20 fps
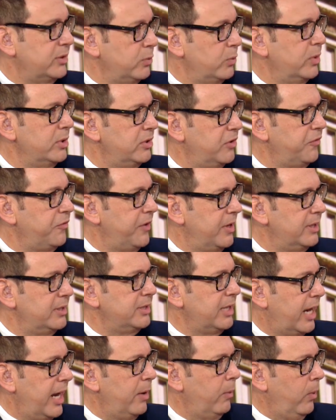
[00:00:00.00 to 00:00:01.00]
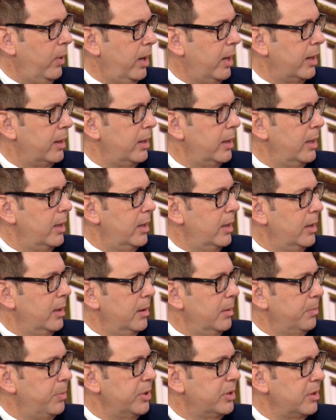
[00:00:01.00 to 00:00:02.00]
would defend Taiwan.
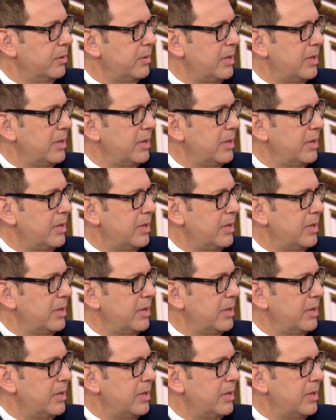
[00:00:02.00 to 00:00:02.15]
But the